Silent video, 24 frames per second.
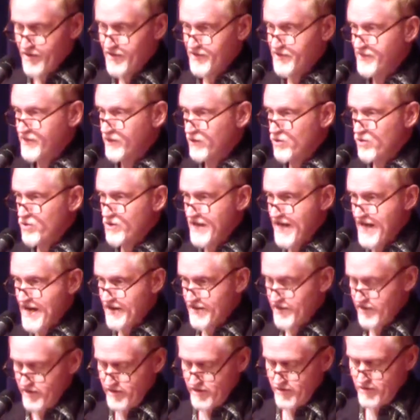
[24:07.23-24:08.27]
Yellow
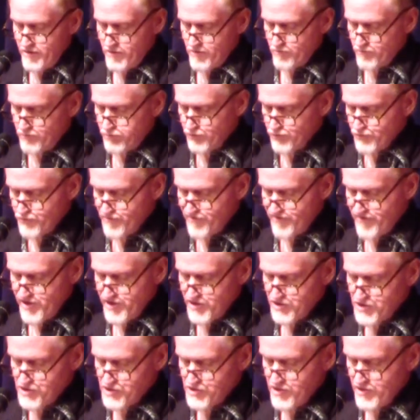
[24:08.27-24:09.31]
cathead, blue
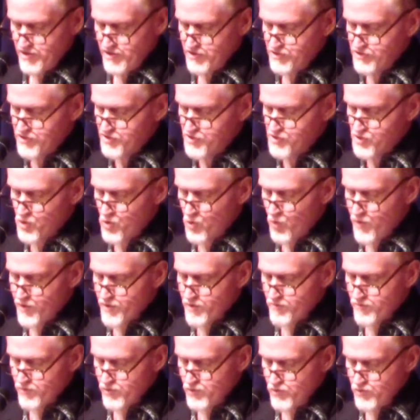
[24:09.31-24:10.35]
fish, such
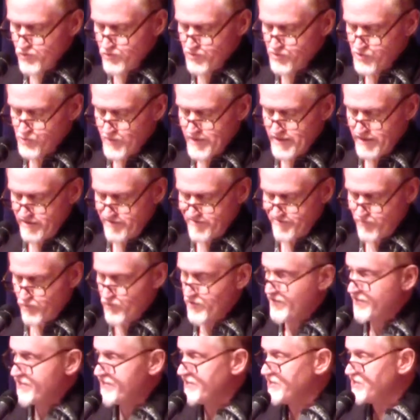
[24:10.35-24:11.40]
queer moons we live
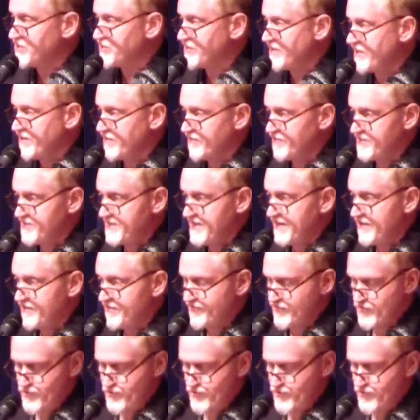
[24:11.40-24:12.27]
with instead of dead